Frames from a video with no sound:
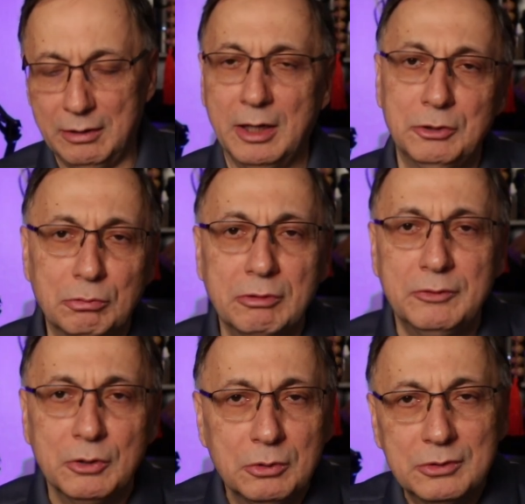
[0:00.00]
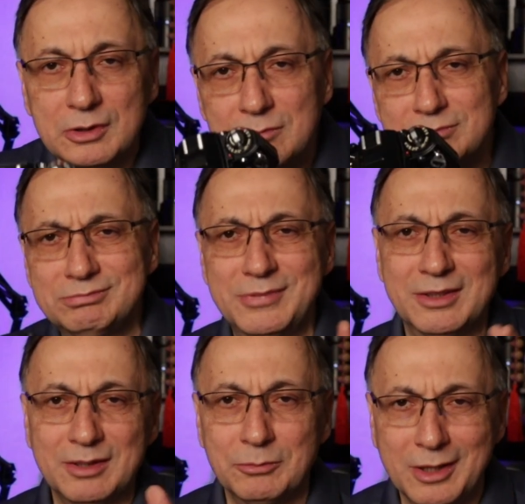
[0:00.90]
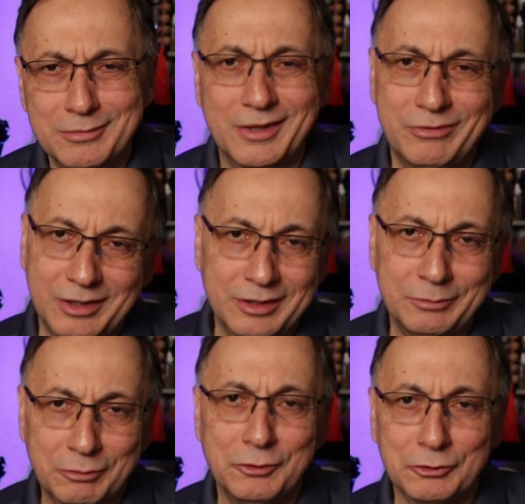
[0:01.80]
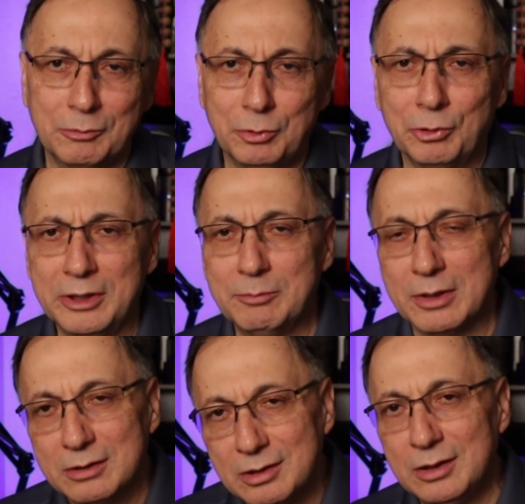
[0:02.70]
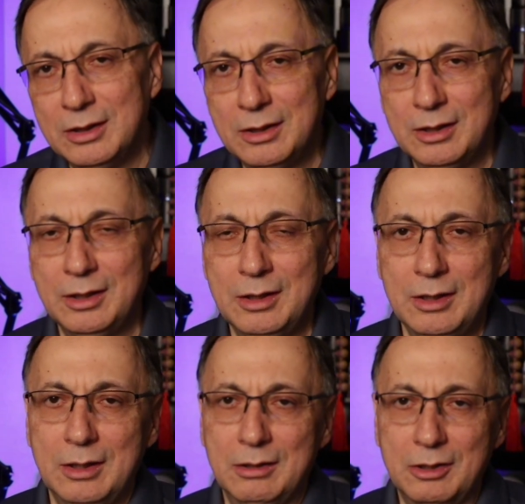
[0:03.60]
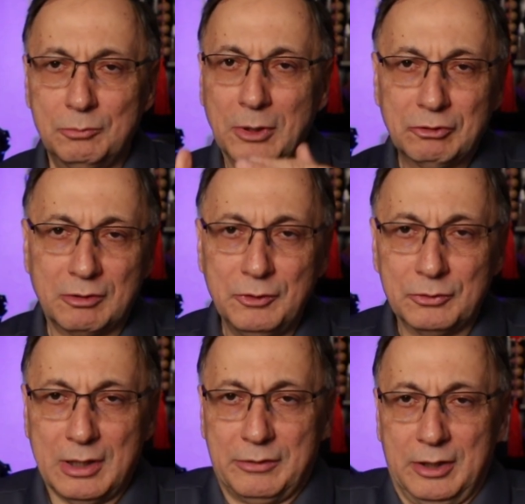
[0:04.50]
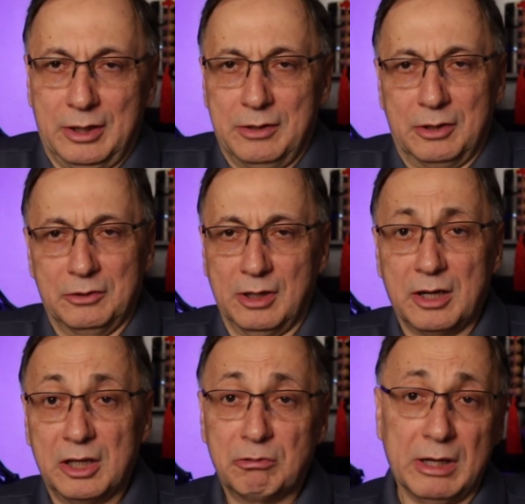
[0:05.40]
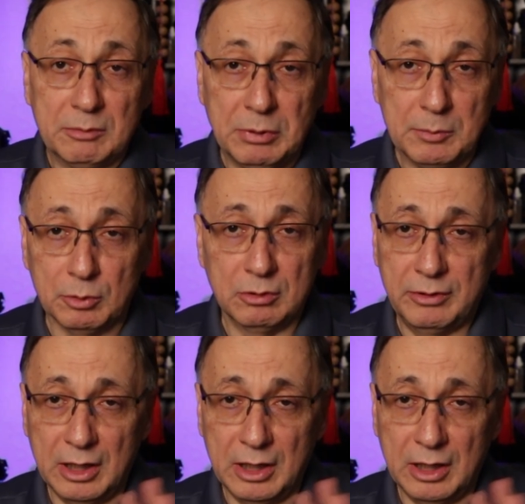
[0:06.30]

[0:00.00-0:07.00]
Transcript: I do reviews, but sometimes, frankly, reviews are boring. But there's a bunch of reviews out there, and there's a lot of great people.